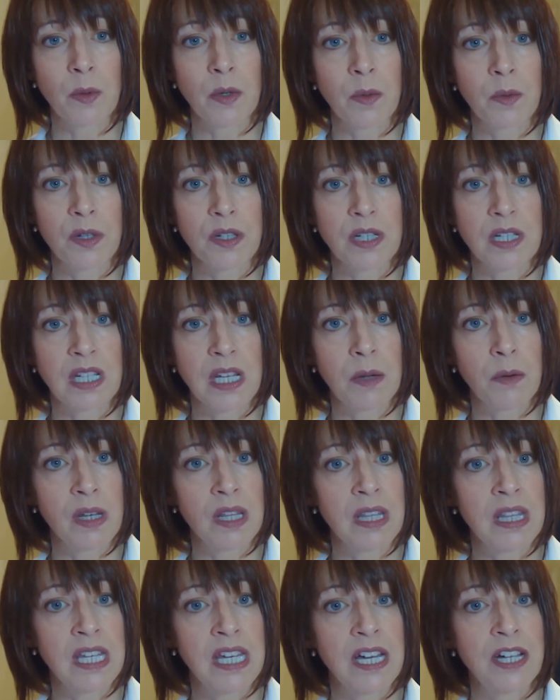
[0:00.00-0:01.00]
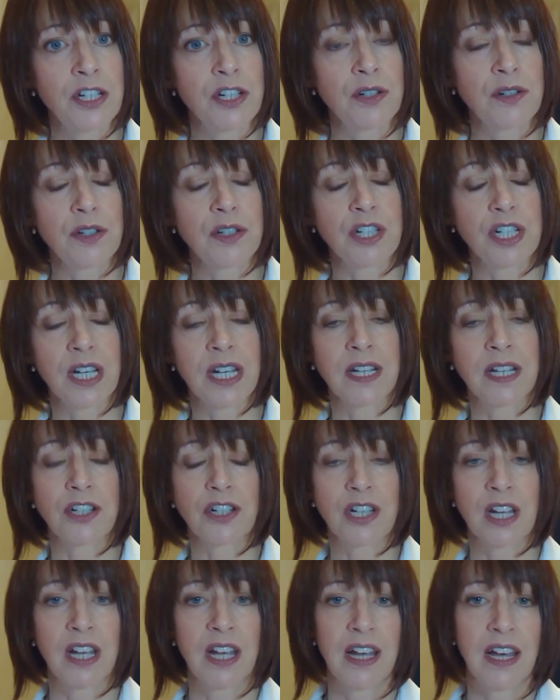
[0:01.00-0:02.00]
We will see whether the agent of
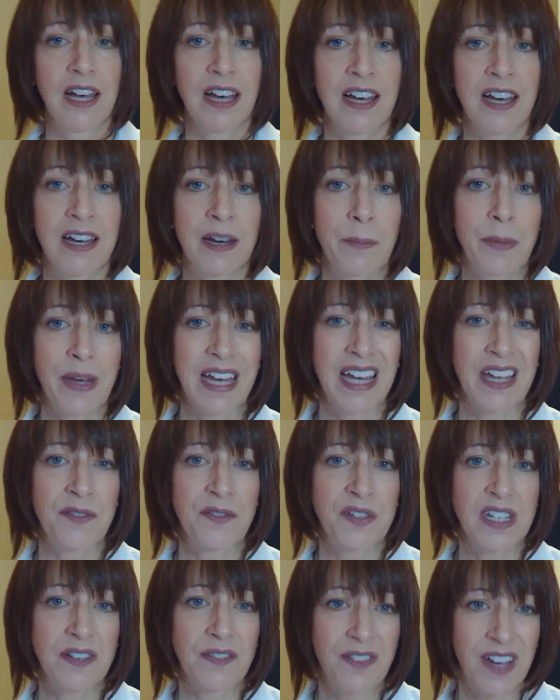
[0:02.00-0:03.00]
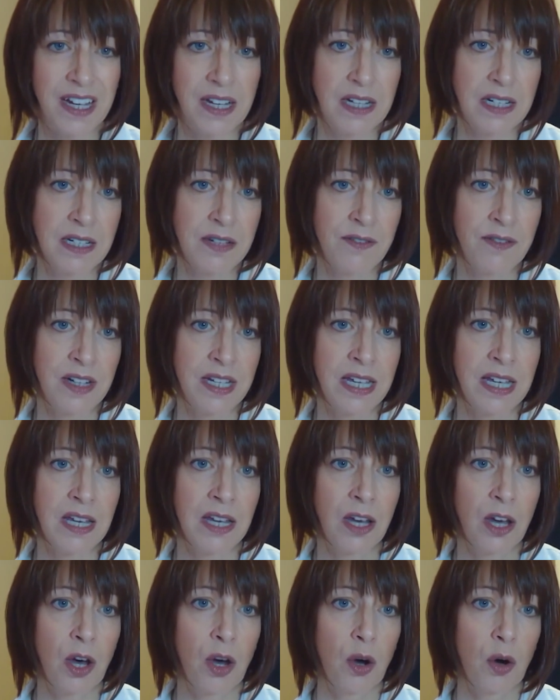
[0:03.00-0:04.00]
change behaves
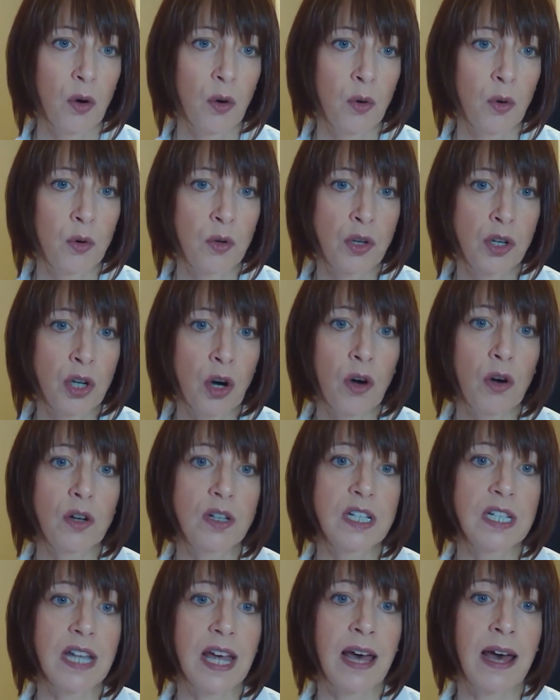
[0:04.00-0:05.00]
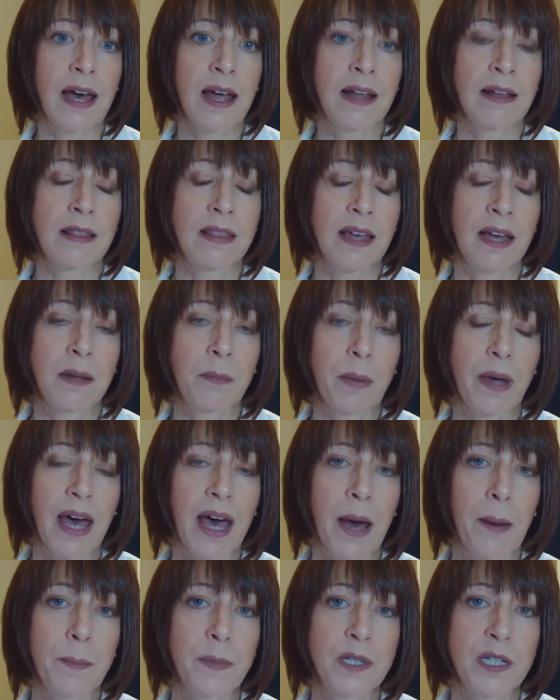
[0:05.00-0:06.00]
effectively or not, and then
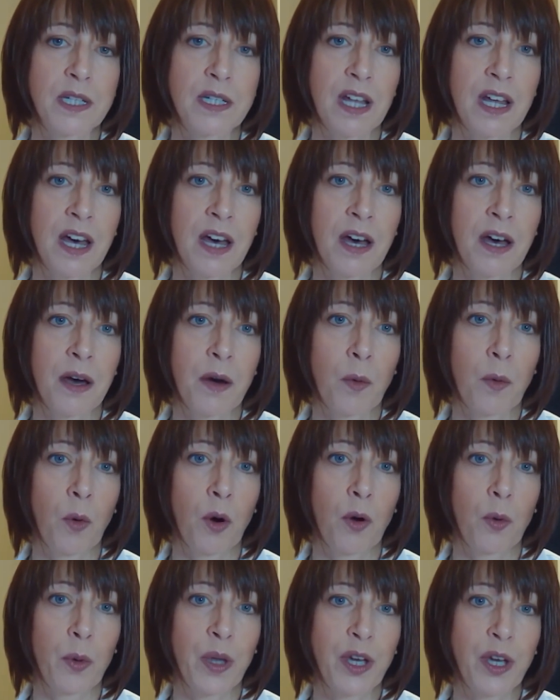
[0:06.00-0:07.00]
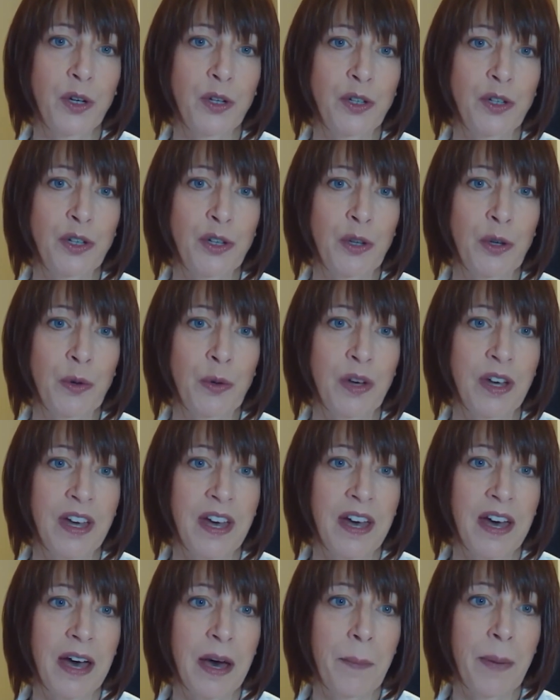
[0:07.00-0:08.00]
perhaps what we could do
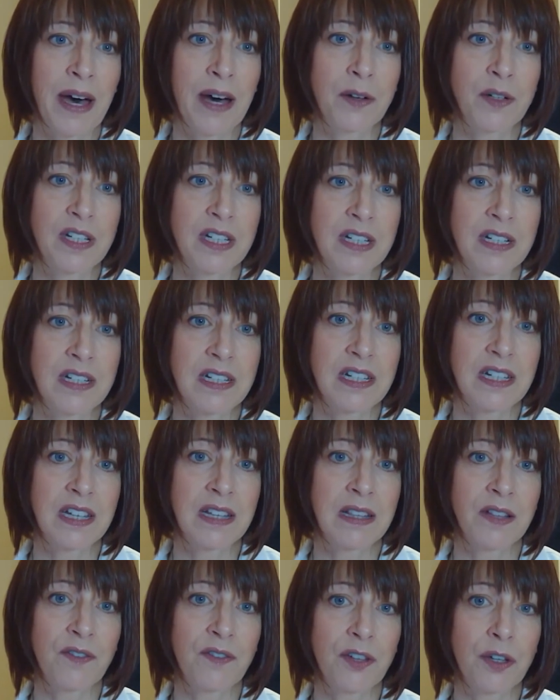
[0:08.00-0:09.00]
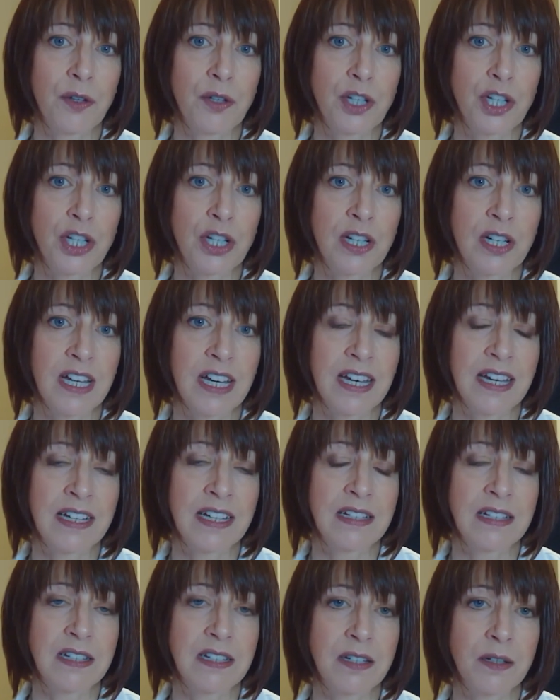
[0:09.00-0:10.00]
about it in the future,
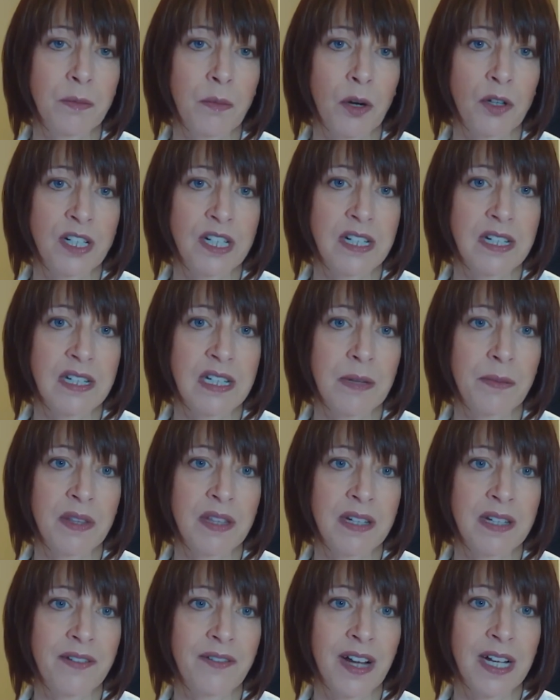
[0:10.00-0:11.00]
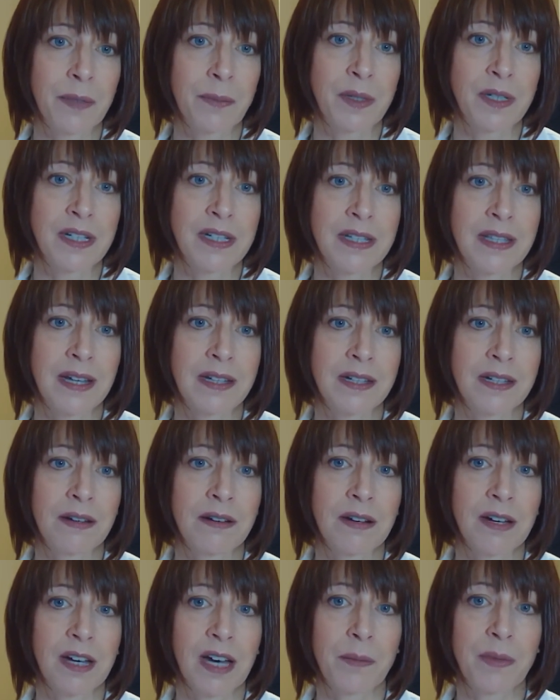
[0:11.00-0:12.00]
and to monitor some of the developments that
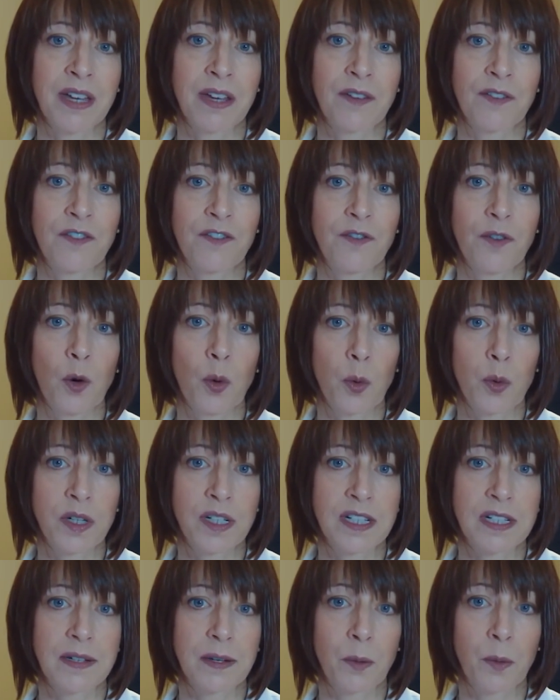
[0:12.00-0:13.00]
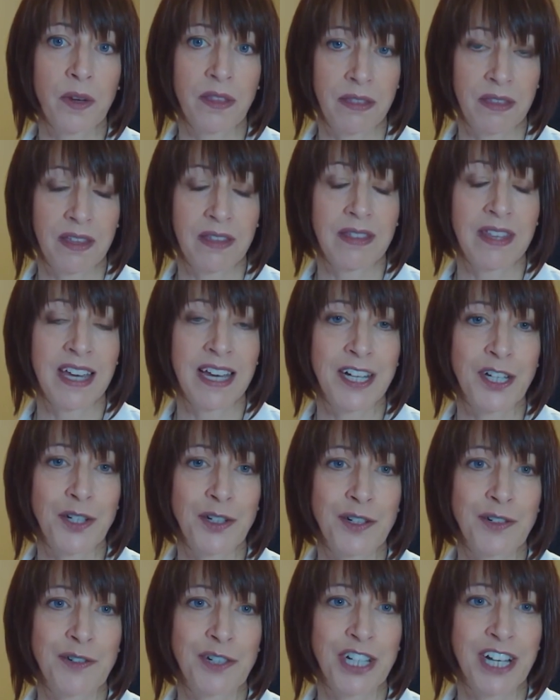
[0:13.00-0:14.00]
are coming forward with the
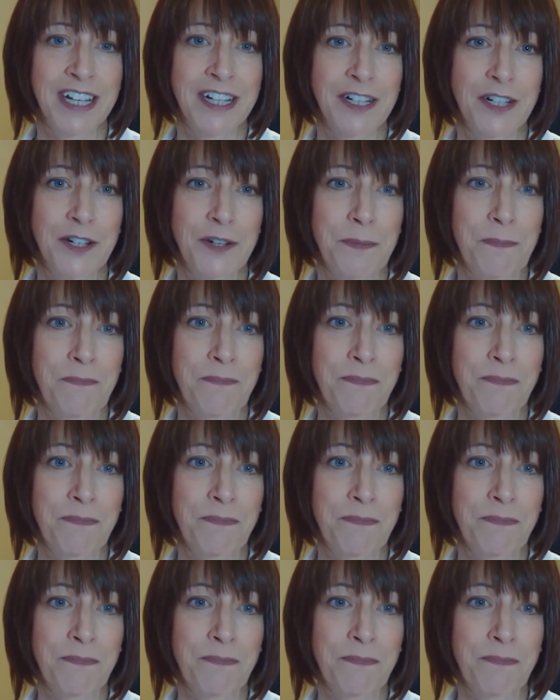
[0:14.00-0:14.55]
agent of change.